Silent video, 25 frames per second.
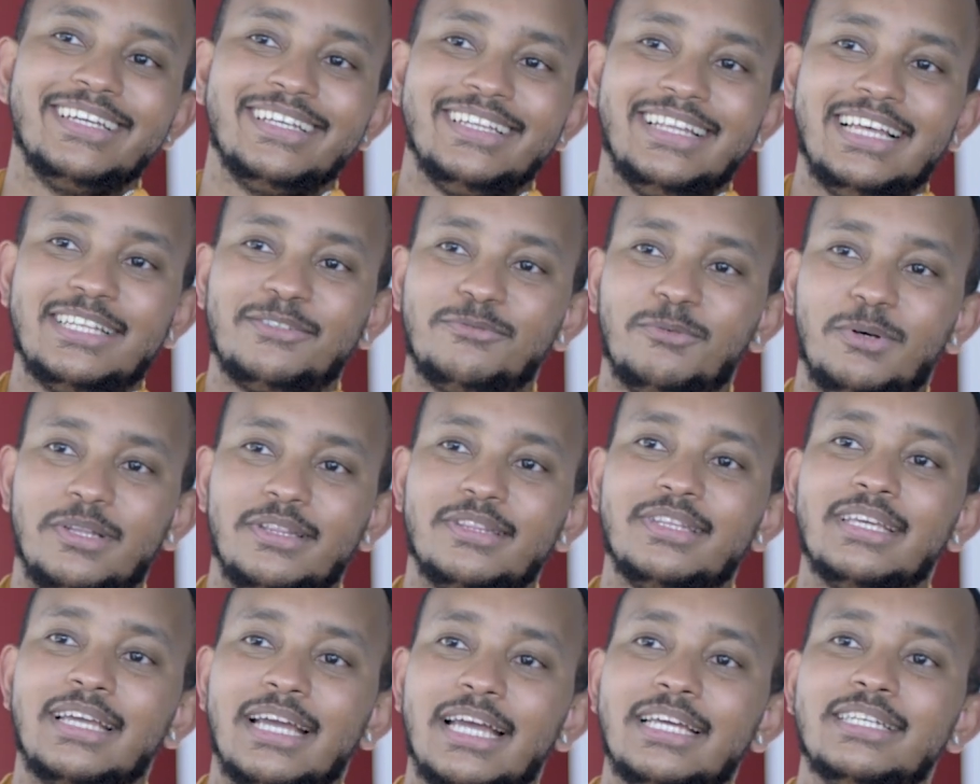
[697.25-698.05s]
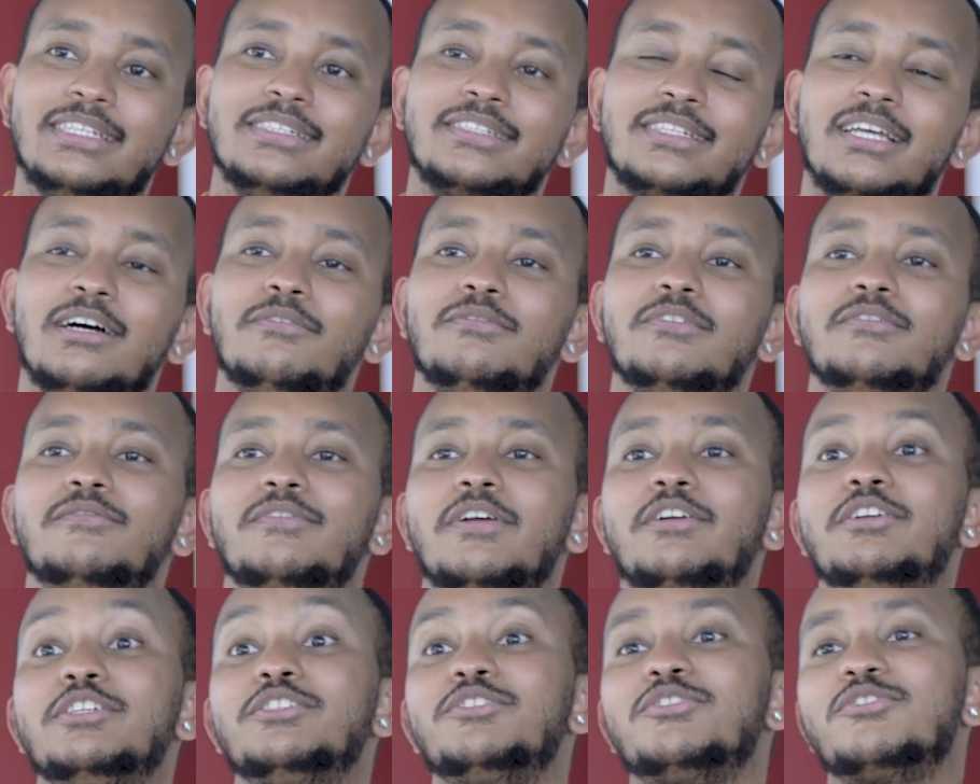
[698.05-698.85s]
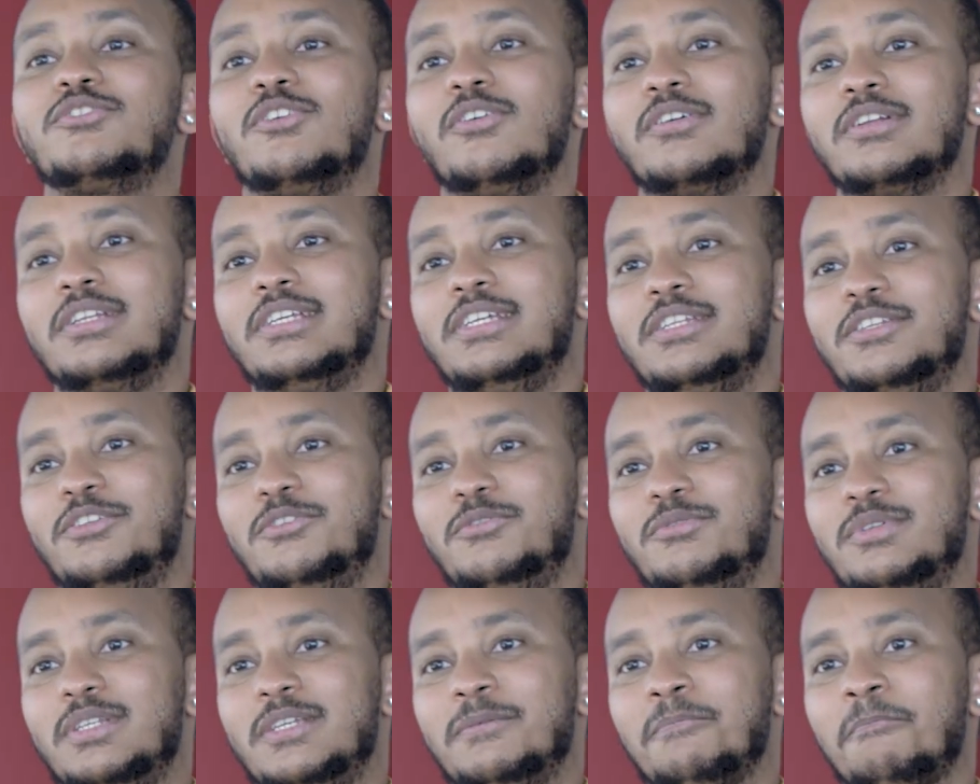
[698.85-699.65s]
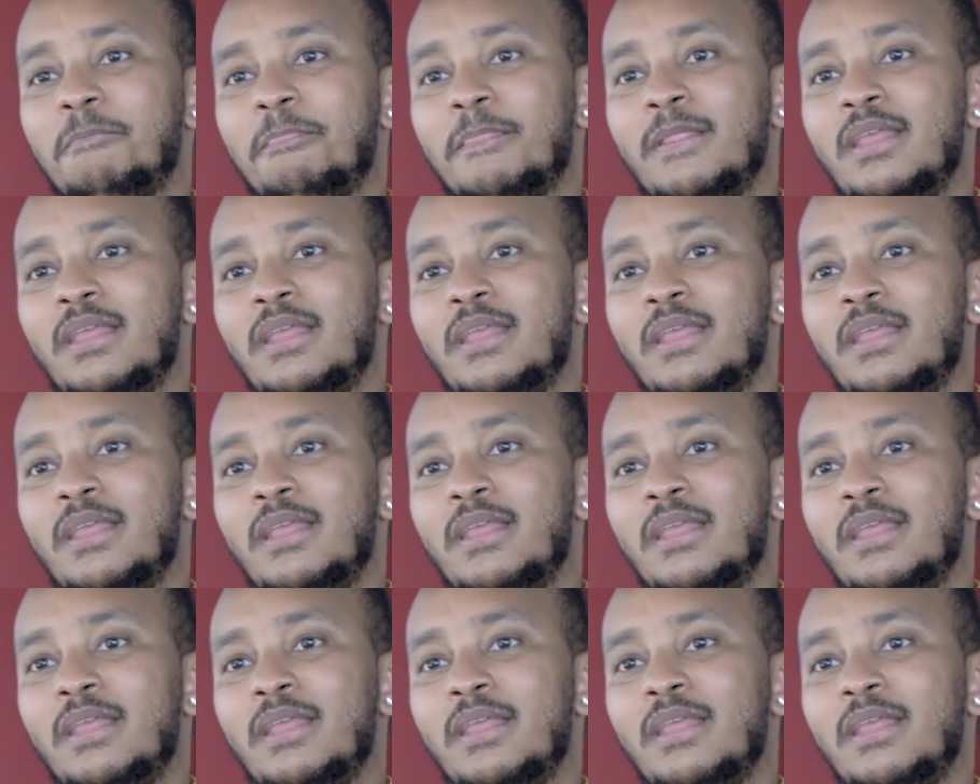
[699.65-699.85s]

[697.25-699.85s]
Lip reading: That's one thing I discovered very strongly in uni.